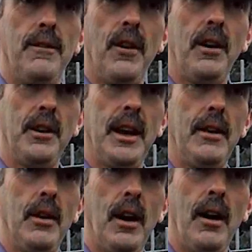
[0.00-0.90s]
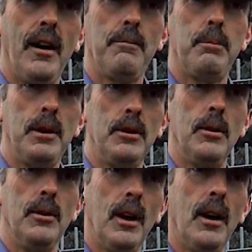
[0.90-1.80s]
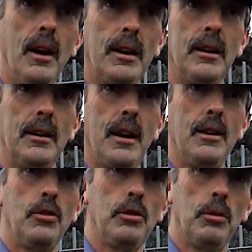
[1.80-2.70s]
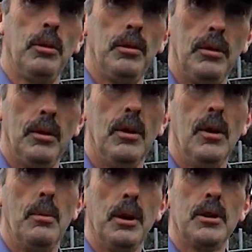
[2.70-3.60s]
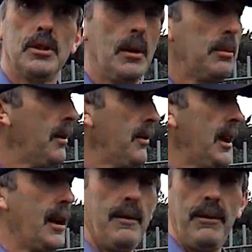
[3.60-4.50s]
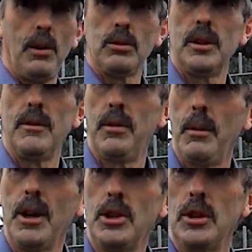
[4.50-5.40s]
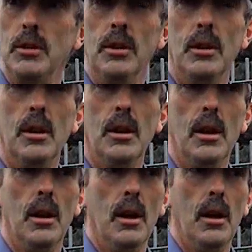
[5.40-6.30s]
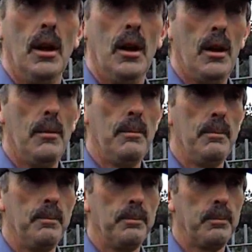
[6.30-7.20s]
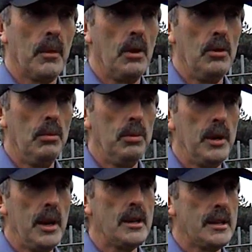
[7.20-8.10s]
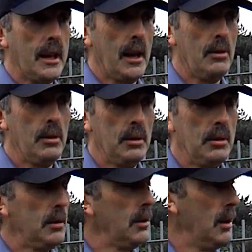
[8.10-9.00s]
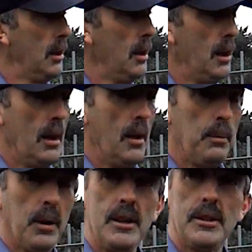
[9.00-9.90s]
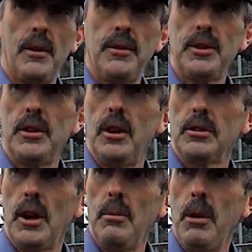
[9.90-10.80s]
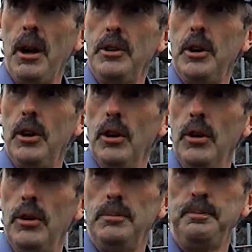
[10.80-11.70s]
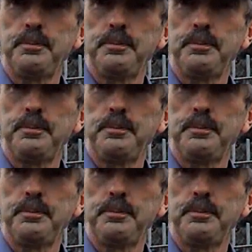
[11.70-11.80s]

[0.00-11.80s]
they find out that I have been doing that, I can get into trouble because I'm giving out false information. A number of years ago, a police officer knocked on my door